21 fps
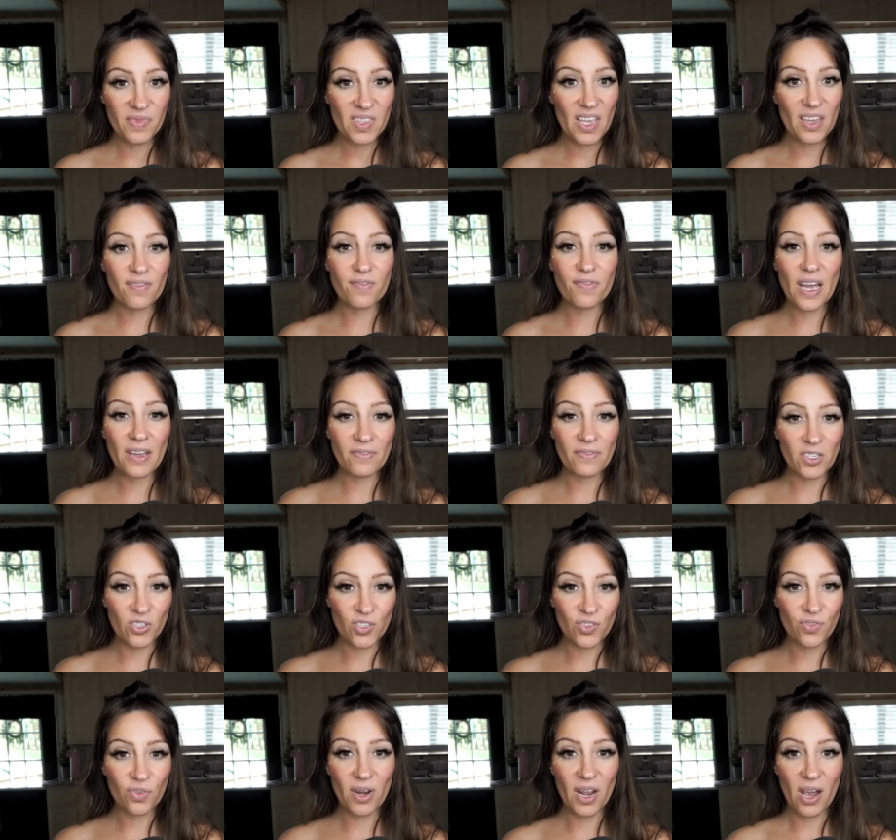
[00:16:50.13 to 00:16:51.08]
In five
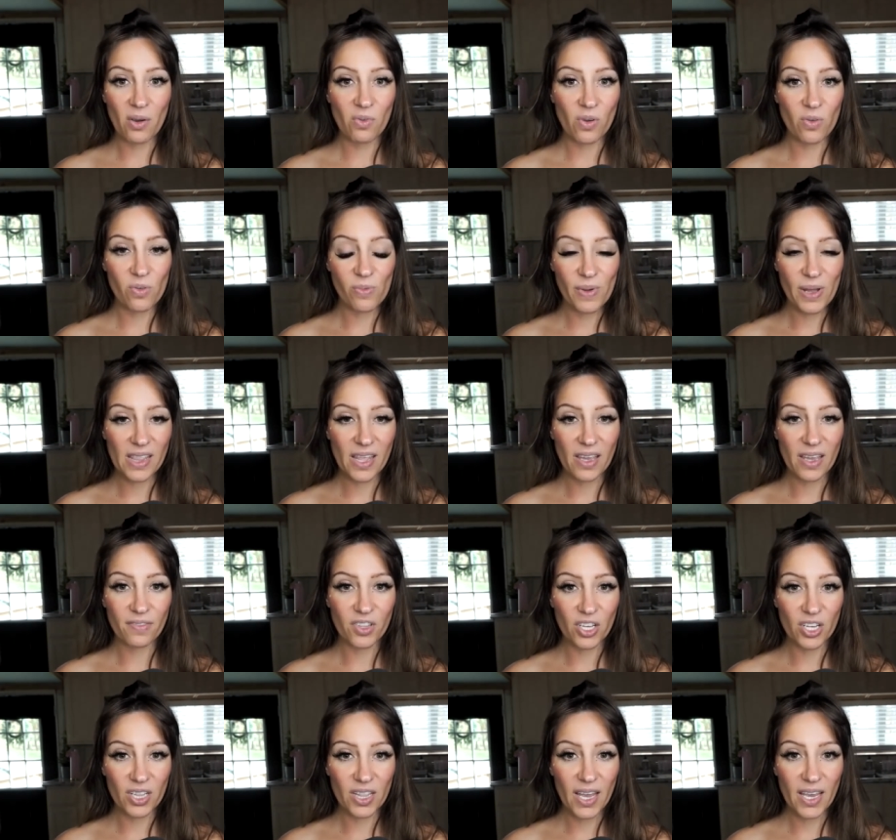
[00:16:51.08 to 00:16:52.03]
years from now, what will my life
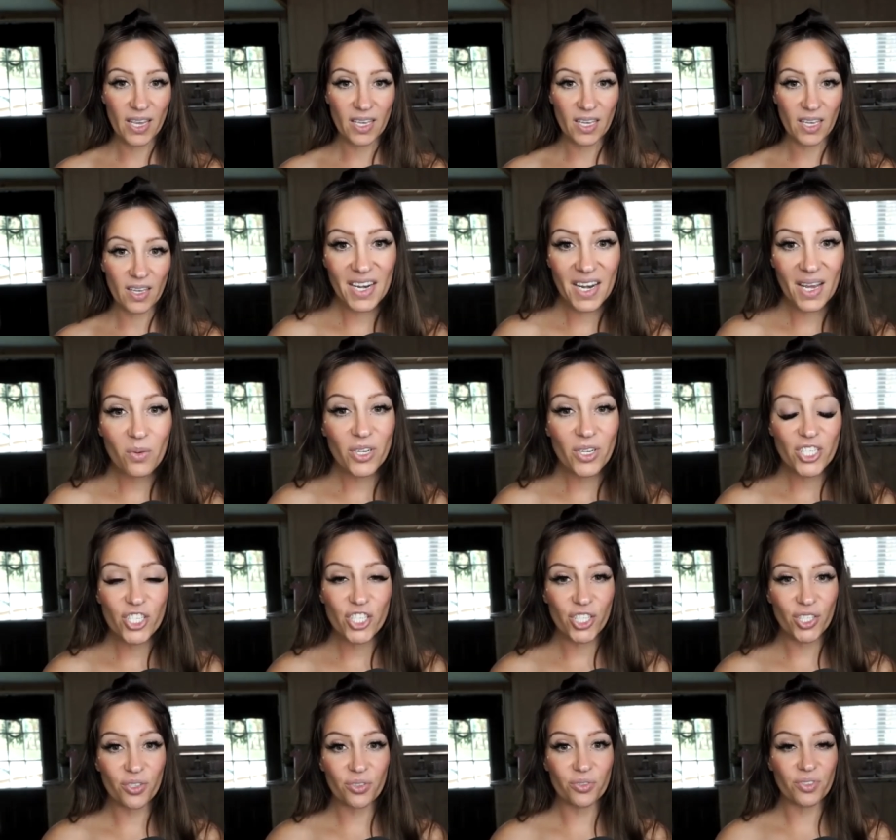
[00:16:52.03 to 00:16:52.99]
look like? And I
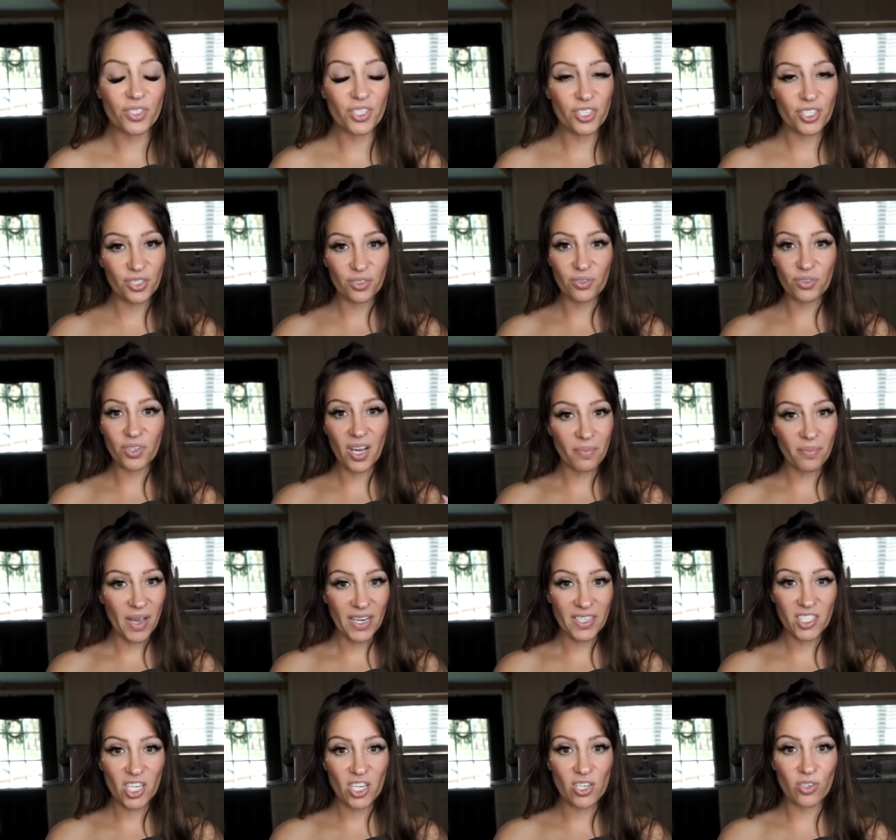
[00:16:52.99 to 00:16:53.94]
want you to come
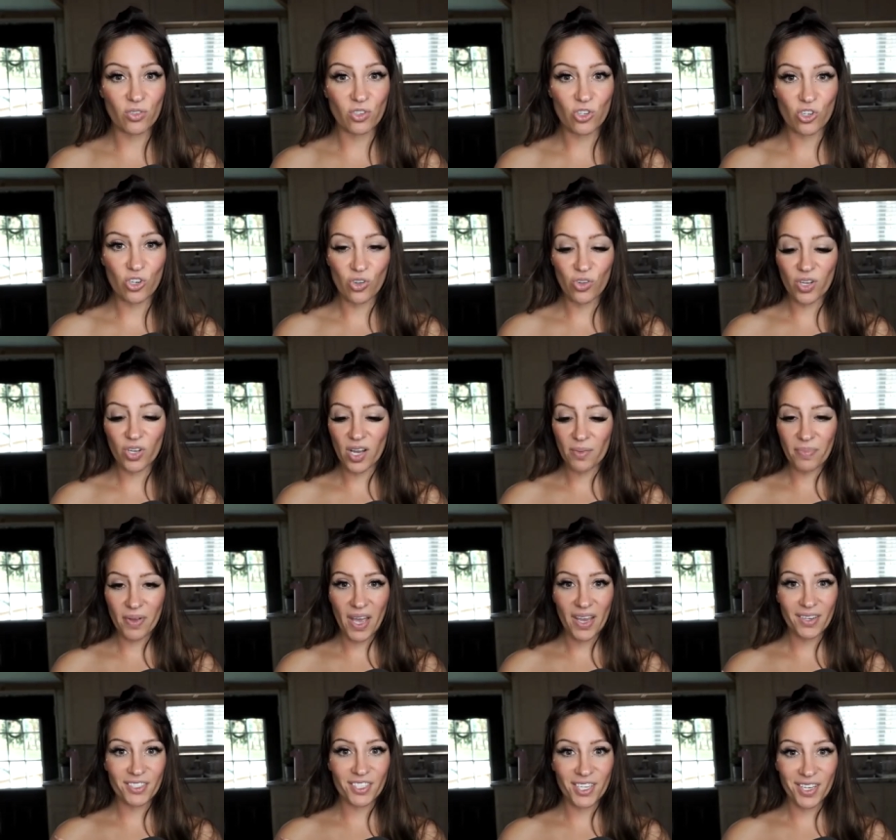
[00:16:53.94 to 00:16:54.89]
back to neutral, come
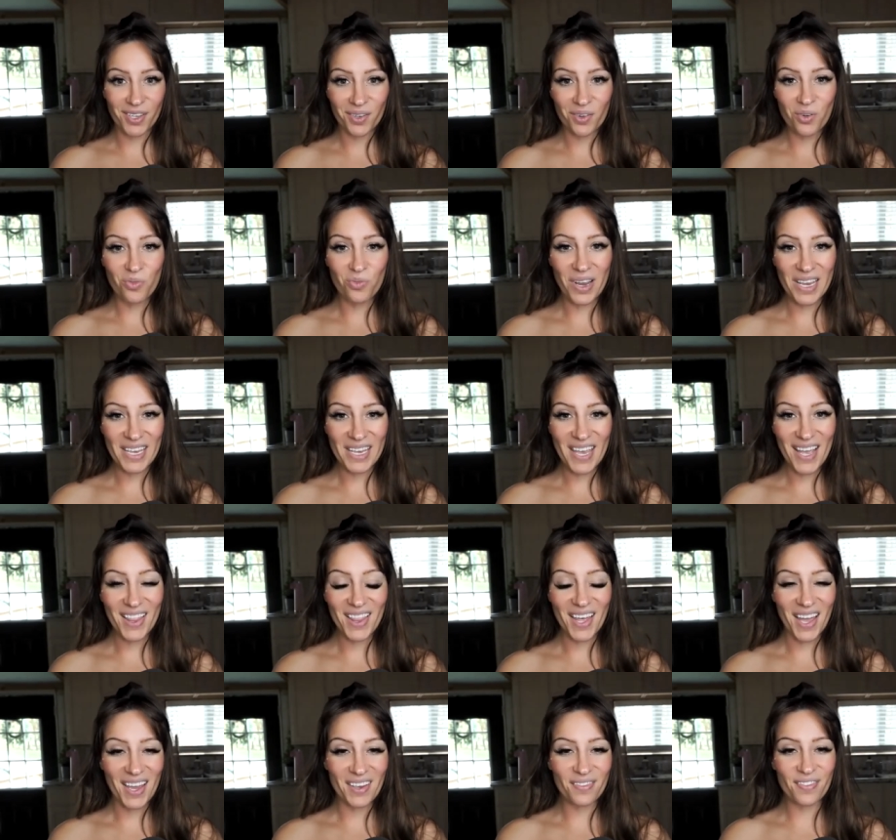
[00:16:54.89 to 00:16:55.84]
back to waking
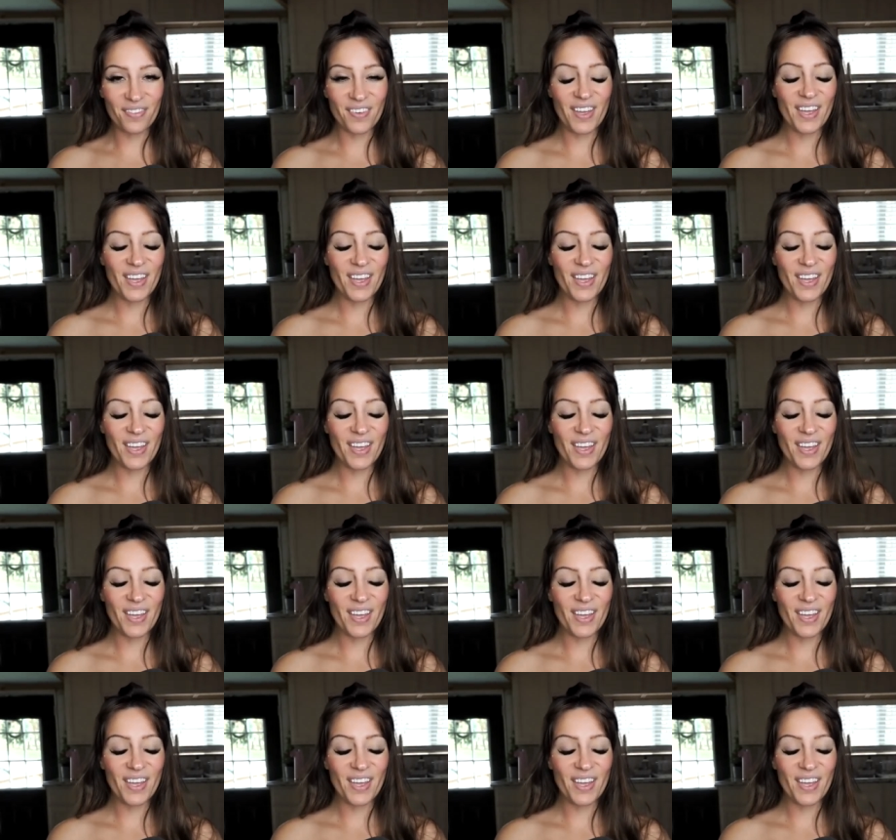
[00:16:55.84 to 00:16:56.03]
life.